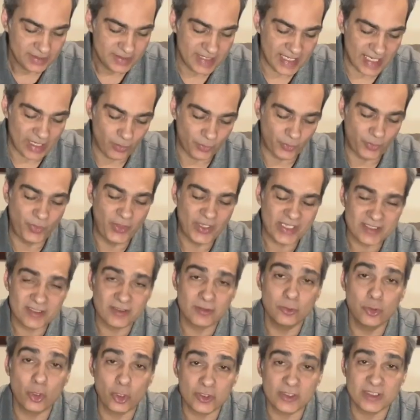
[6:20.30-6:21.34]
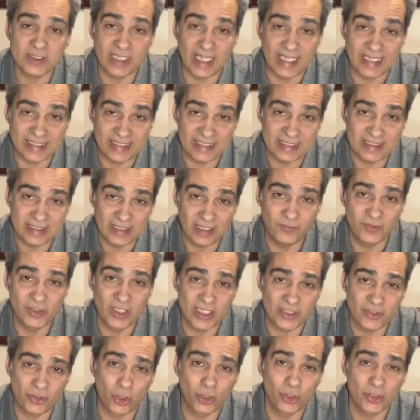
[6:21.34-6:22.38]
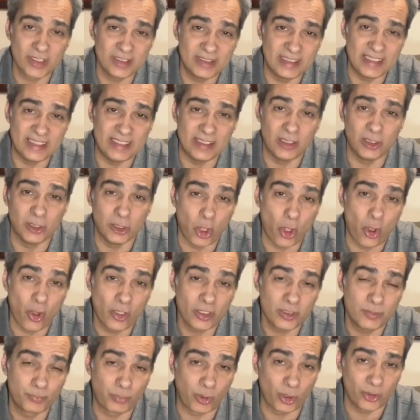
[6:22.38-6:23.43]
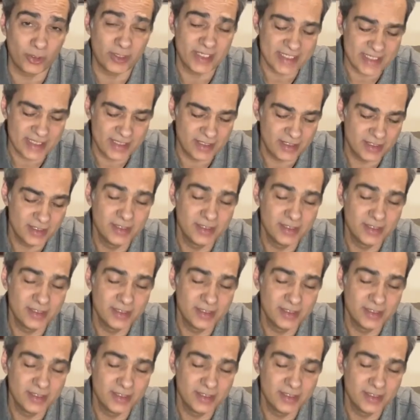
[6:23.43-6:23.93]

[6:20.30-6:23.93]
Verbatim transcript: Now this looks like, have you guys heard of the Long Perng?